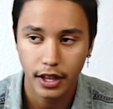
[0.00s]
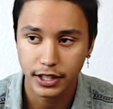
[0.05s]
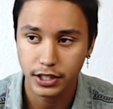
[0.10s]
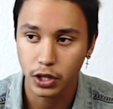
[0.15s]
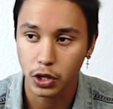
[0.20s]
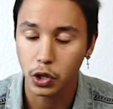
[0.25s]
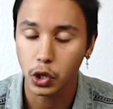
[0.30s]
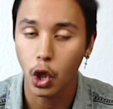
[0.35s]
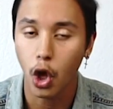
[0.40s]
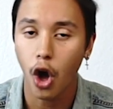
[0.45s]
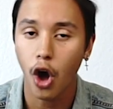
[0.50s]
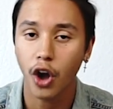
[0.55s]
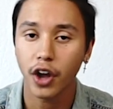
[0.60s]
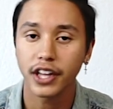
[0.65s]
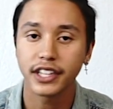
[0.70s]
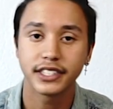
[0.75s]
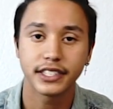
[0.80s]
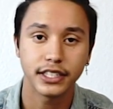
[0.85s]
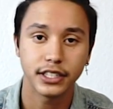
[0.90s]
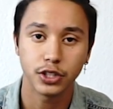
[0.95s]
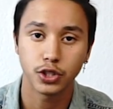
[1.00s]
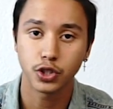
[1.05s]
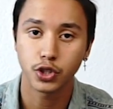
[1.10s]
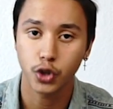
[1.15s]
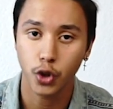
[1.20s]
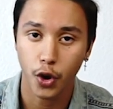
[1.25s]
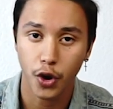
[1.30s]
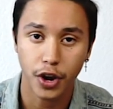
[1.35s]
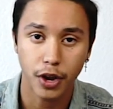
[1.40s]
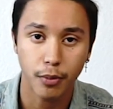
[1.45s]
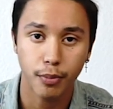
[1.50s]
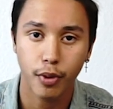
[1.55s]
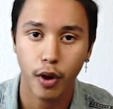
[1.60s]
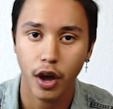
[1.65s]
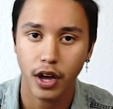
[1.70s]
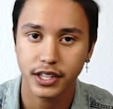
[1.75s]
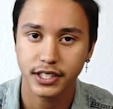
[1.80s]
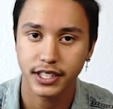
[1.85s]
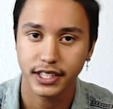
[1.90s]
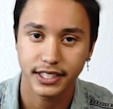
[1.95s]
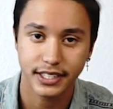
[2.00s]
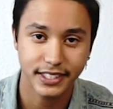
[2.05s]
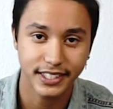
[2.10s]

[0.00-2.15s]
an enduring process,